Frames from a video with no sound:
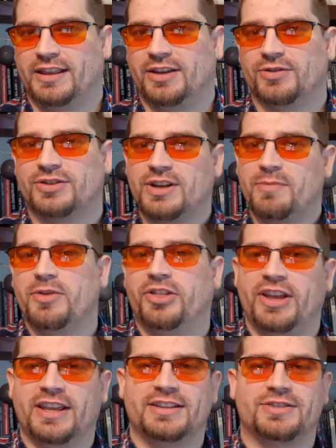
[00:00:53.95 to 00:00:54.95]
There are some
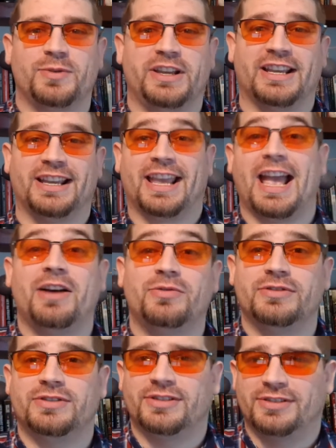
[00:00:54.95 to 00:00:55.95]
things we can
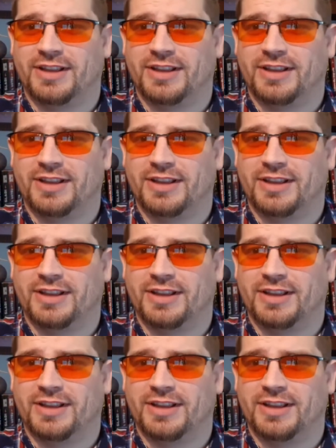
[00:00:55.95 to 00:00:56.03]
count.